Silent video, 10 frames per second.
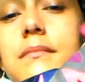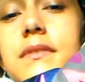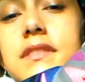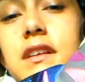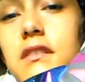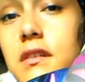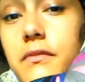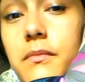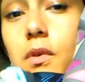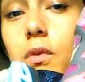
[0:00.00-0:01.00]
beside looking
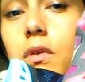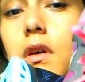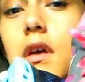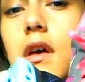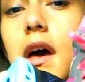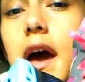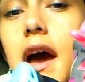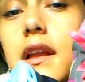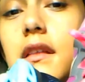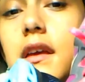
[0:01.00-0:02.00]
from the hole,
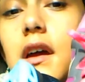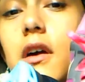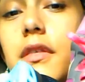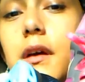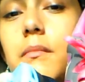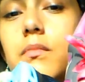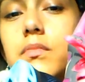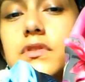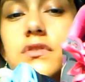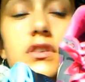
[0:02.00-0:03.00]
I didn't like how that
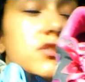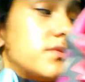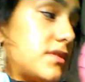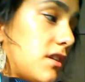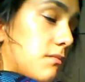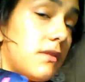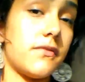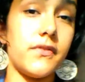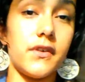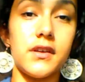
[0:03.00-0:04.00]
structure was there on my
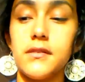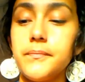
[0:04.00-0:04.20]
foot.